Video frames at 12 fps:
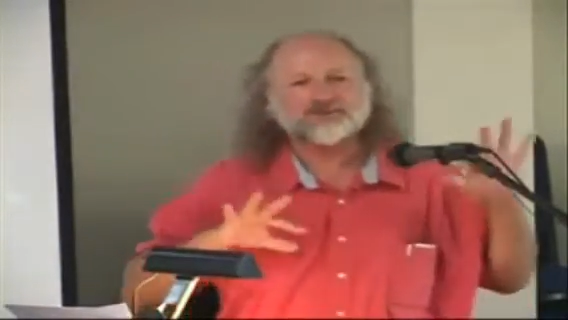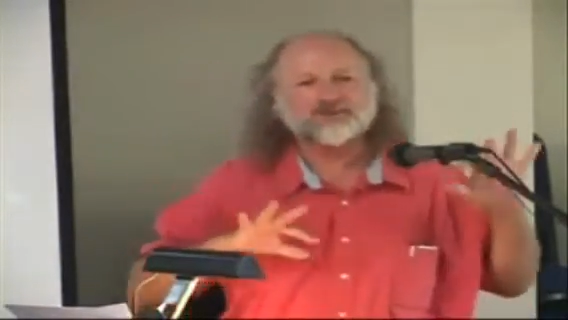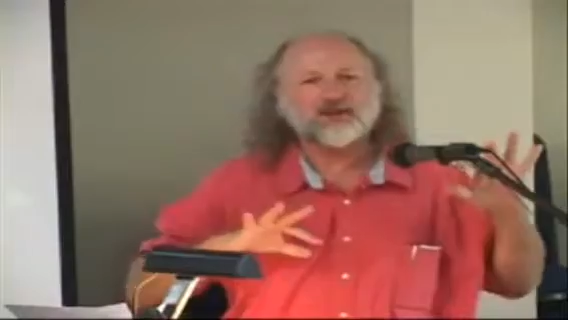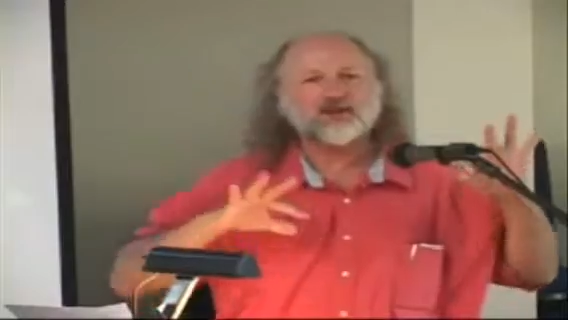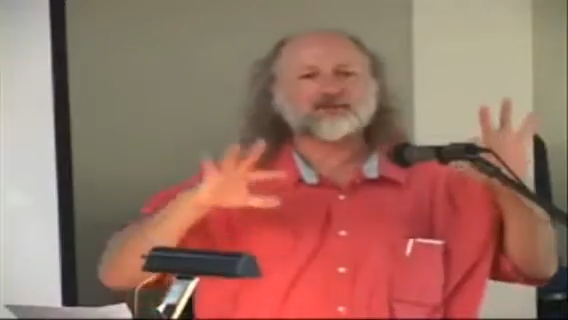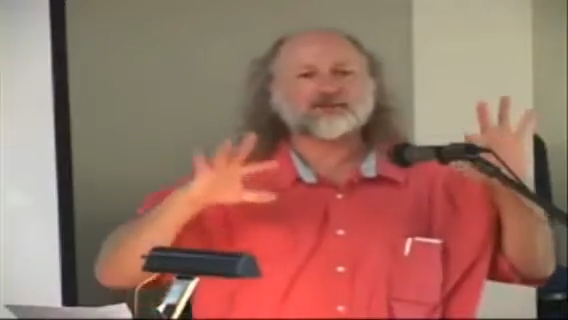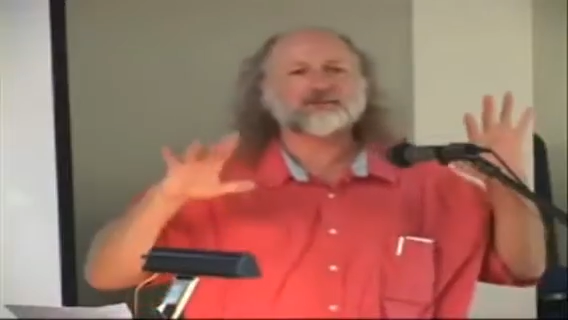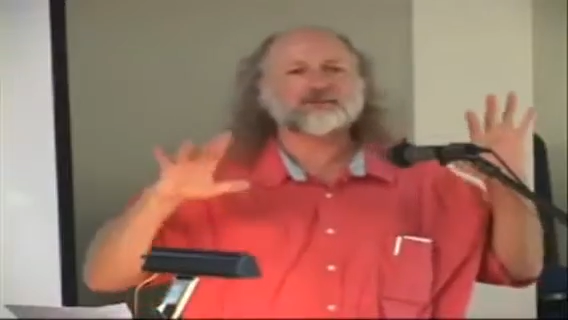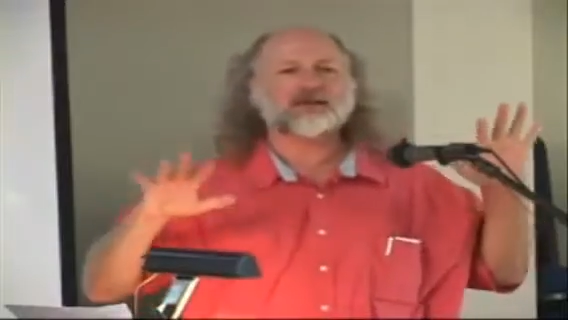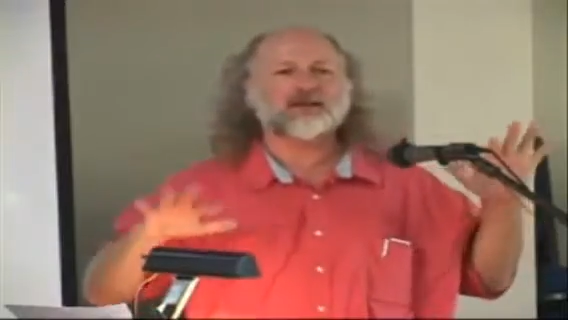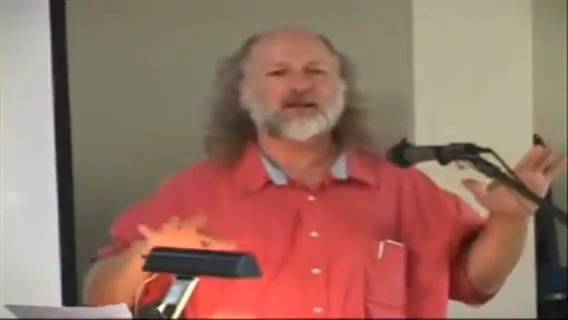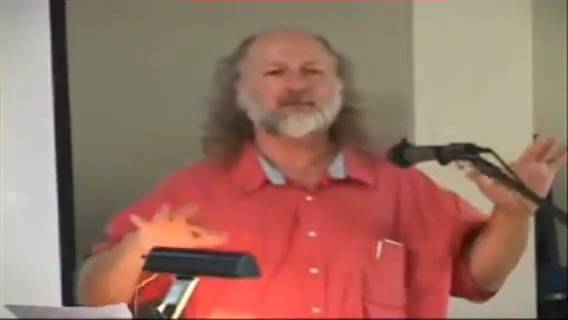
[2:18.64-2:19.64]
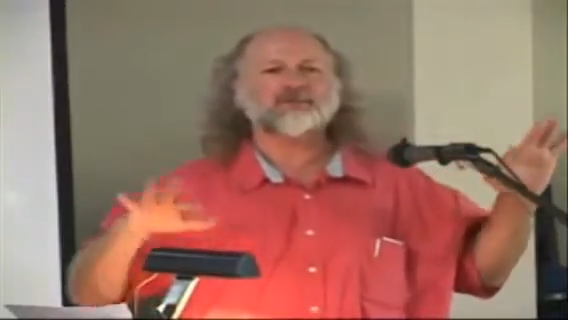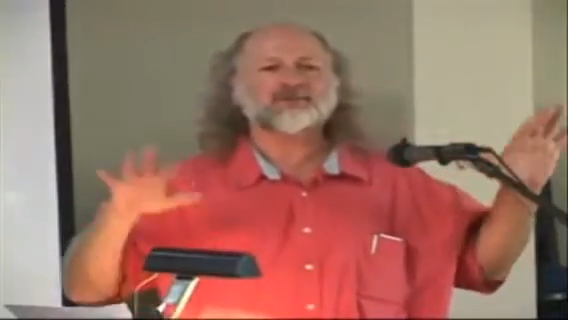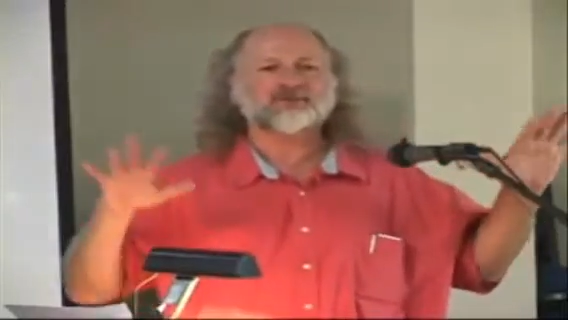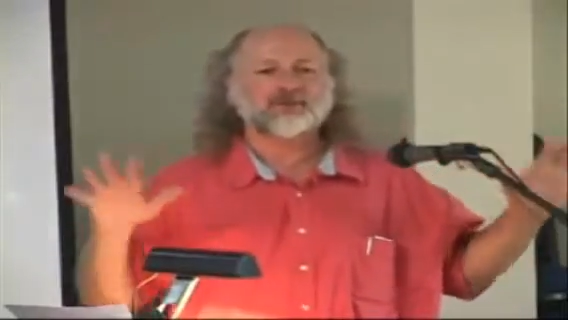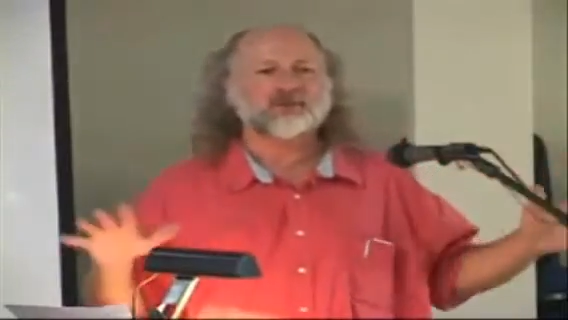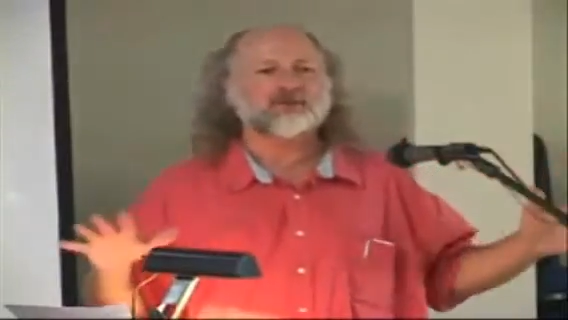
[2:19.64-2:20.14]
there start to
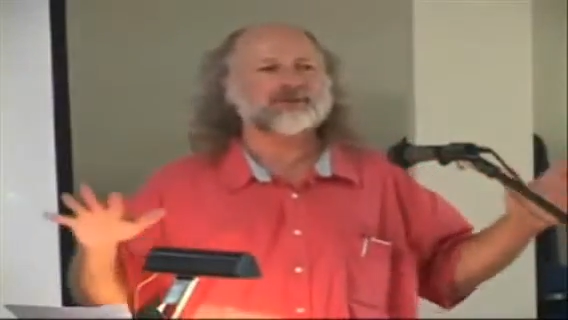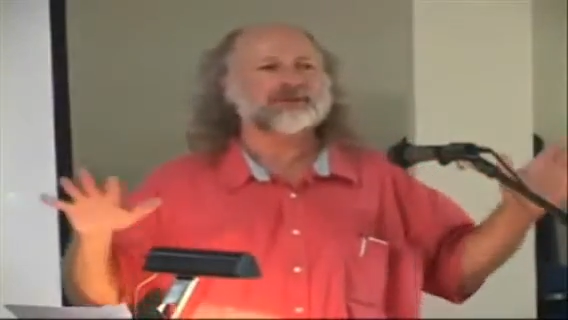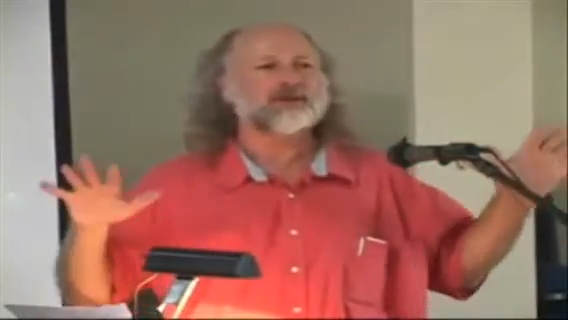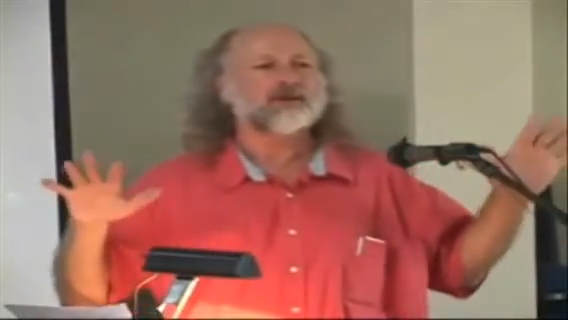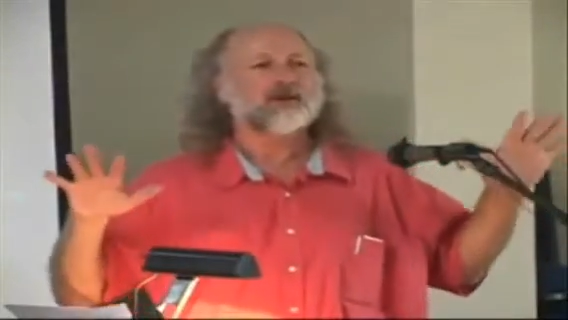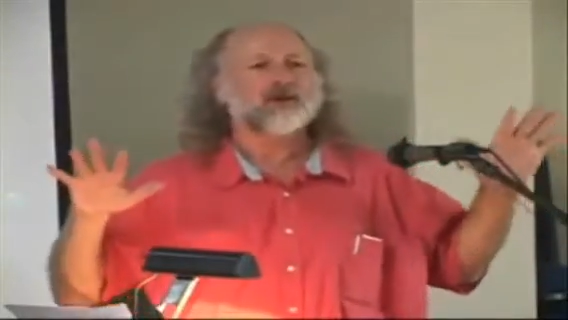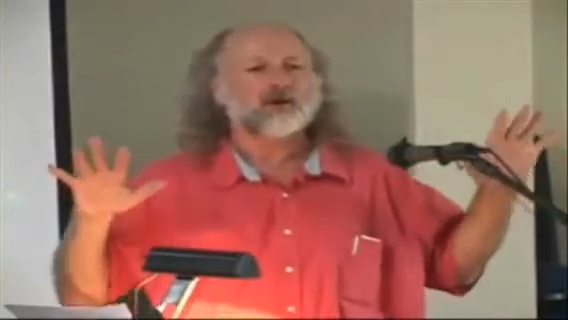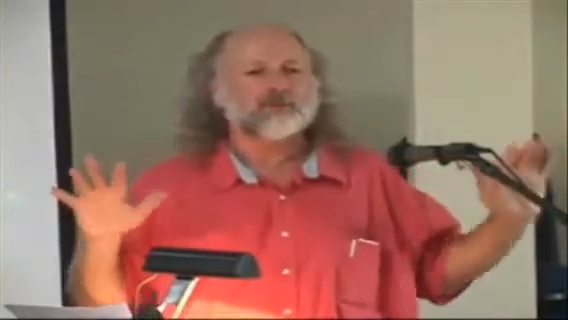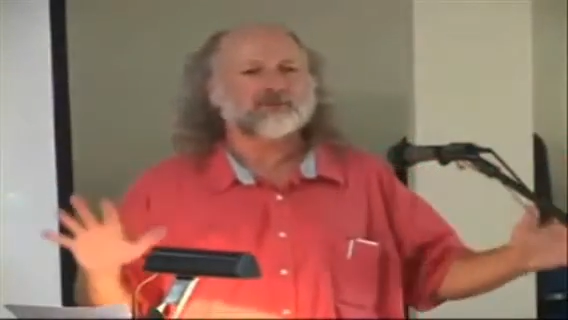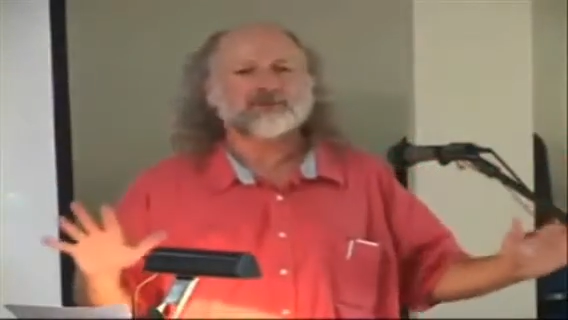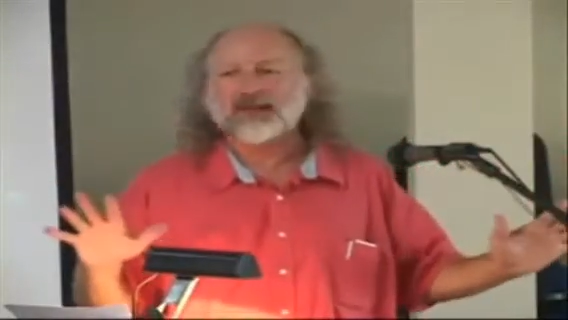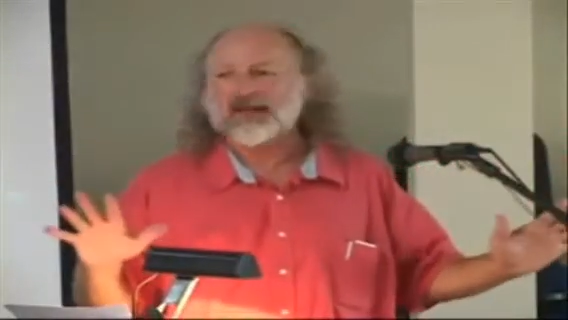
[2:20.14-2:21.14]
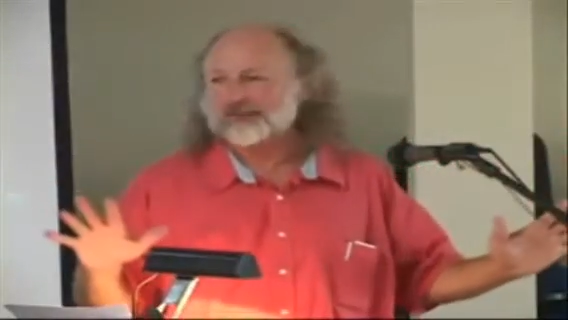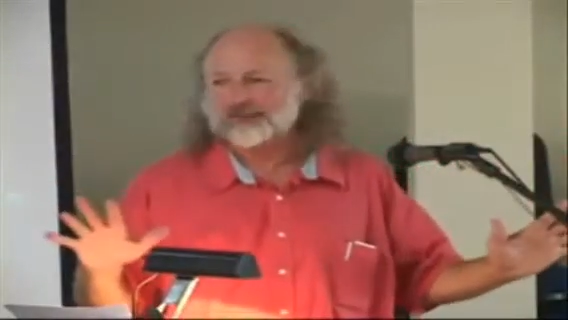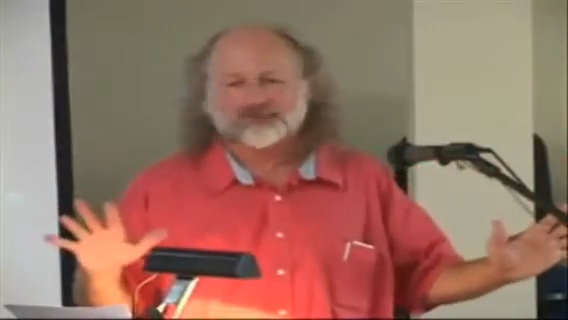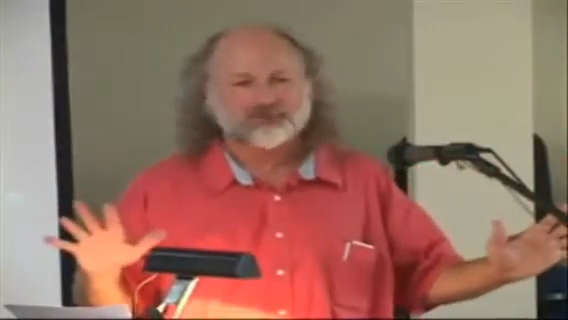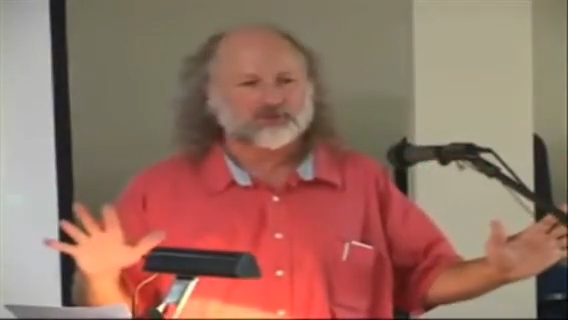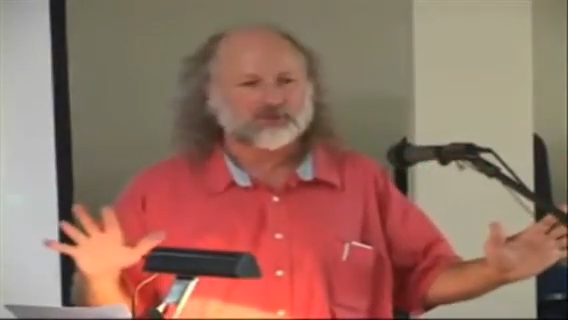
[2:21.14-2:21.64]
become slowly
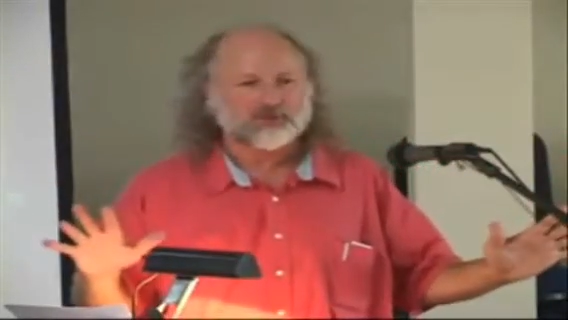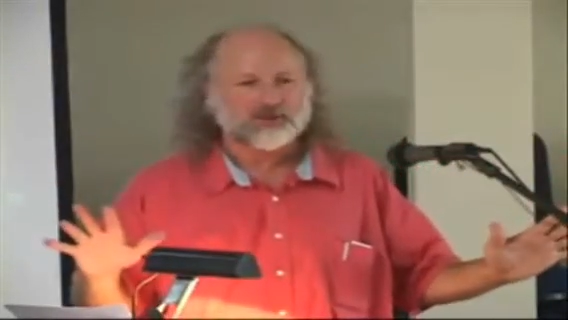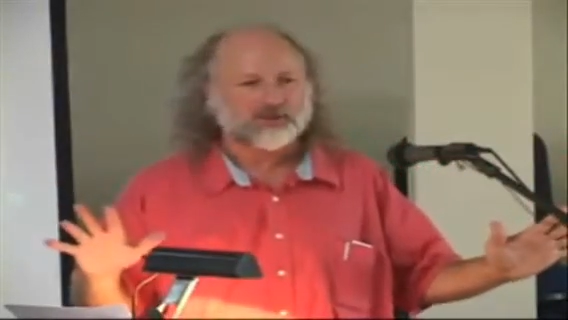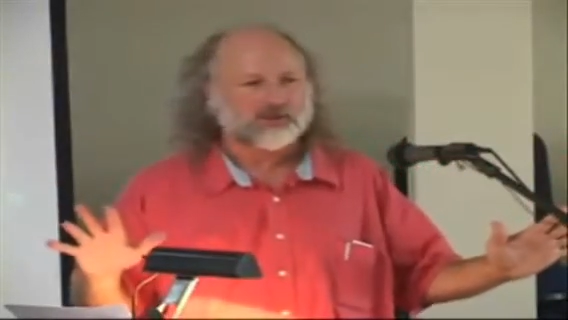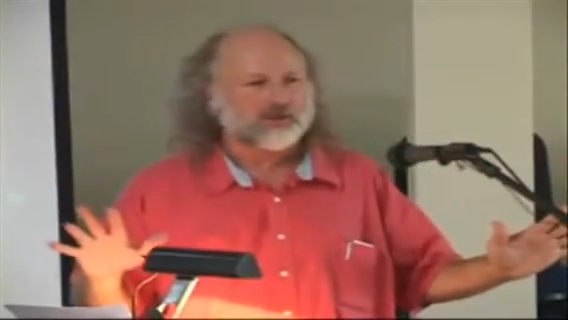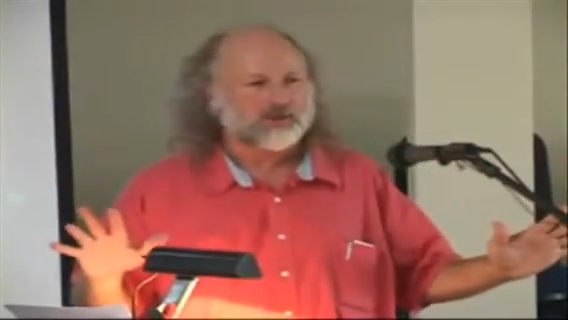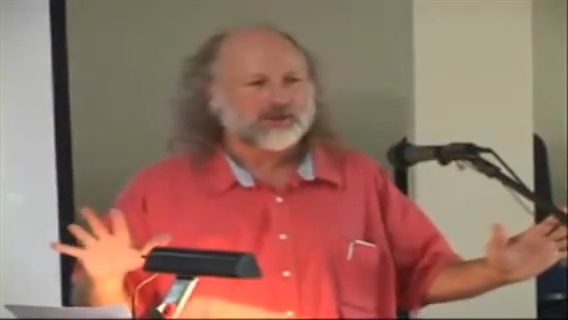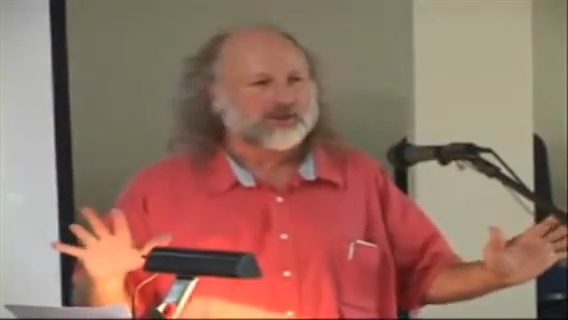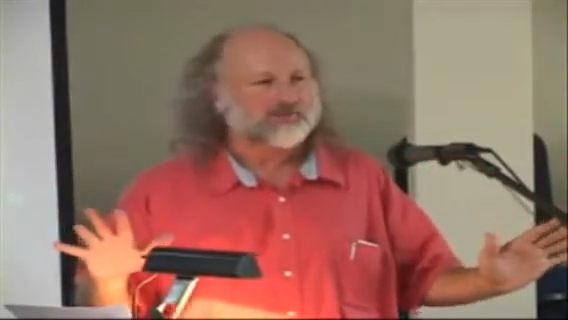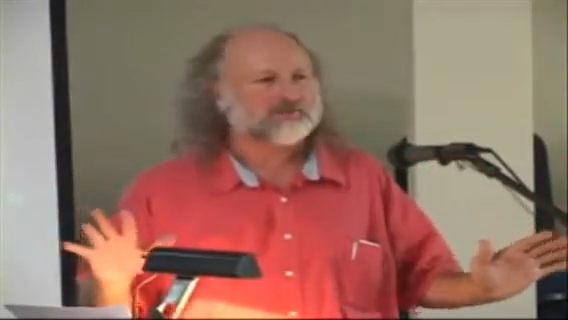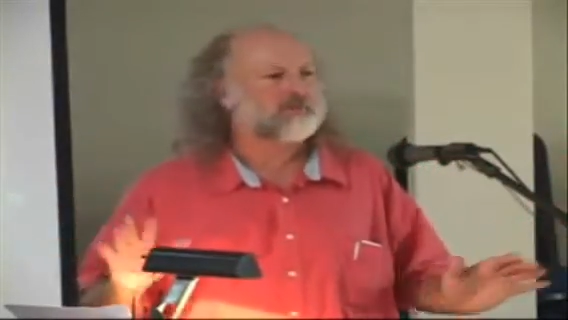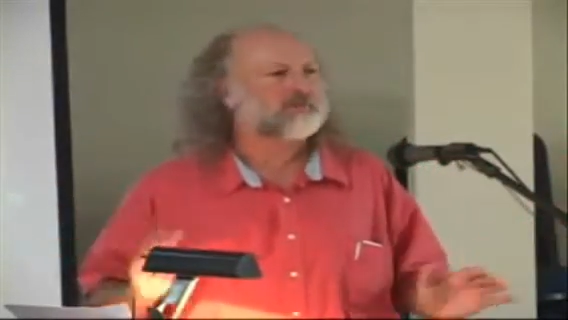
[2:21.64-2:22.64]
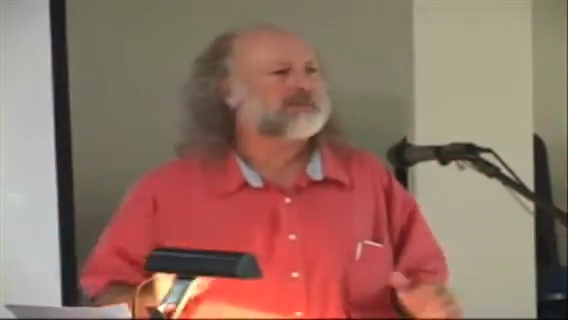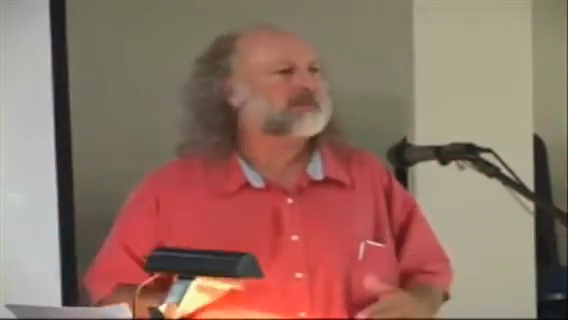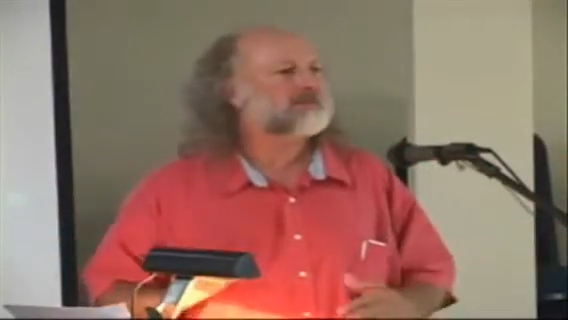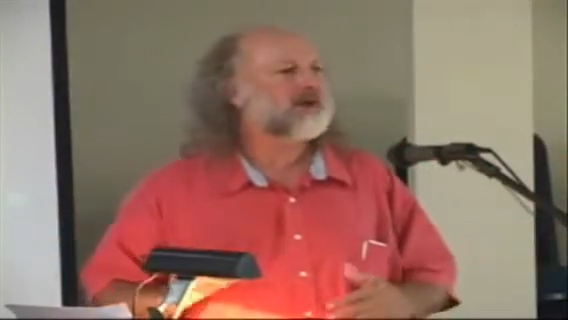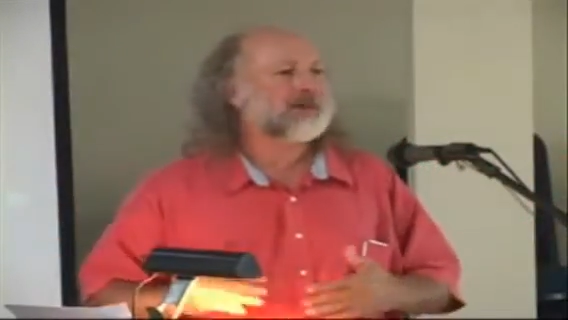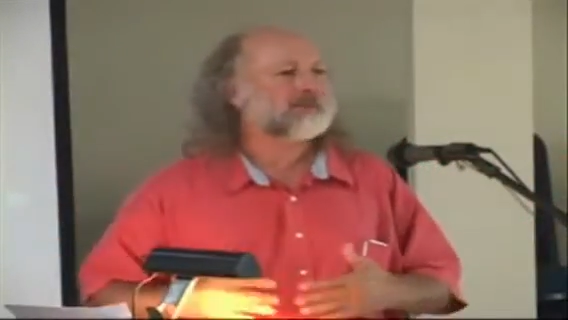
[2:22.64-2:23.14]
overlaps. And for
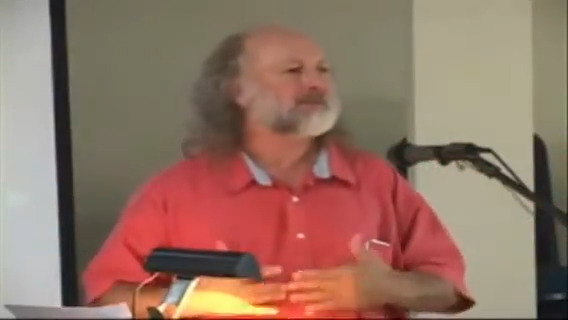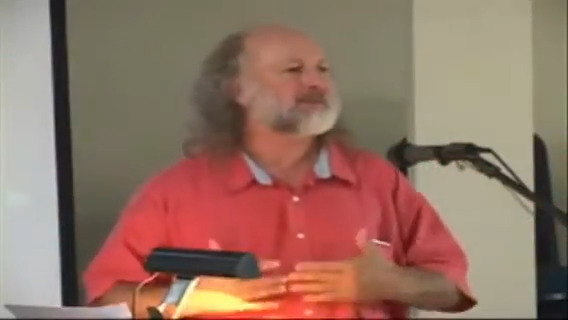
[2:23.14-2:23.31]
me to